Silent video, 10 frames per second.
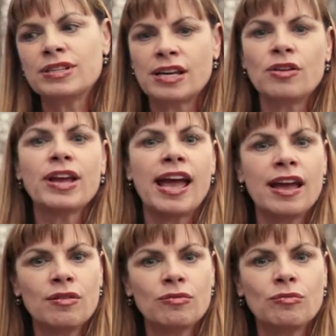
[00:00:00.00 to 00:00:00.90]
we said,
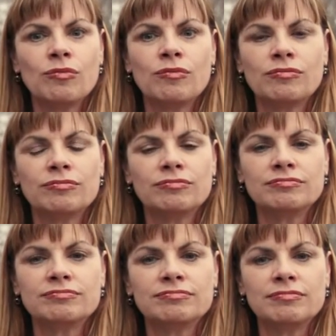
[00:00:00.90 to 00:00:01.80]
okay,
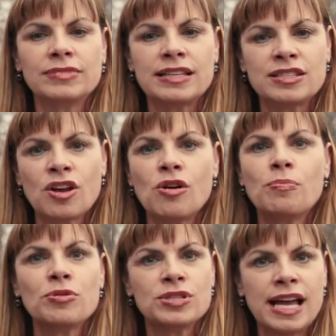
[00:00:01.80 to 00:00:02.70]
let's go
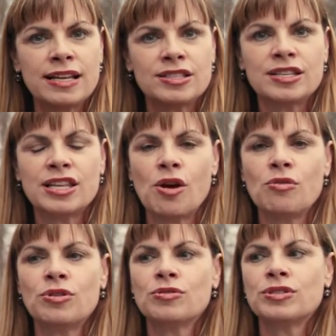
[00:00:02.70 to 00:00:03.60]
present to the
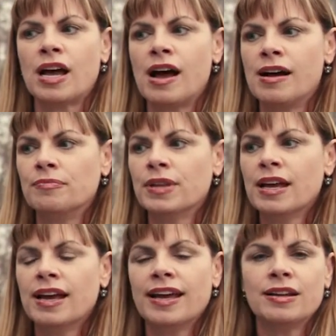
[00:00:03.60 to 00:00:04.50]
owners, and
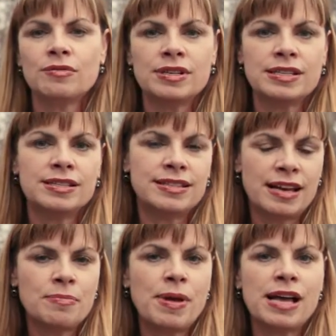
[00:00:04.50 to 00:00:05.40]
it was
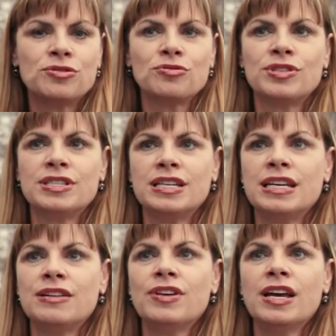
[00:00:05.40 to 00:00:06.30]
Dale and Pastor
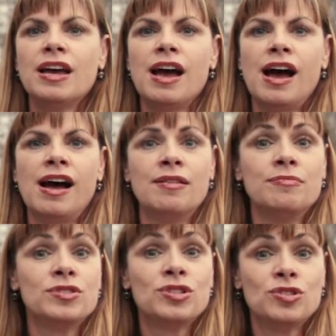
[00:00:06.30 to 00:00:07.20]
Steve,
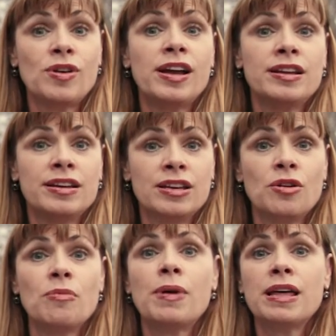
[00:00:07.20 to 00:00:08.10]
to try
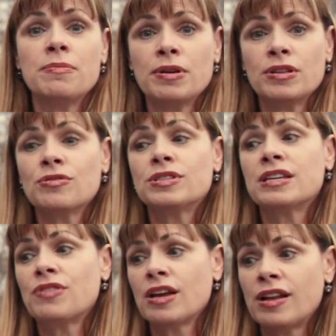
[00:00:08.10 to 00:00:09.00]
to, buy the building or see
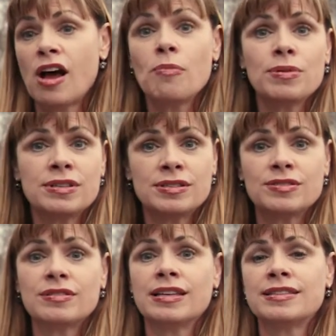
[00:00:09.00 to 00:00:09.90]
if they could help
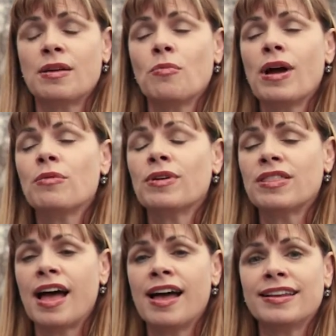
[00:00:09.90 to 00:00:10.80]
us in some way
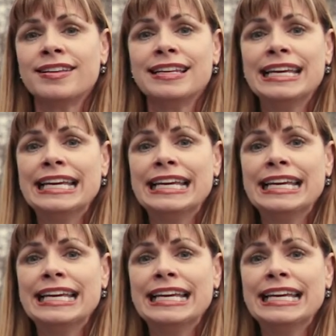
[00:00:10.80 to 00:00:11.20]
with that. And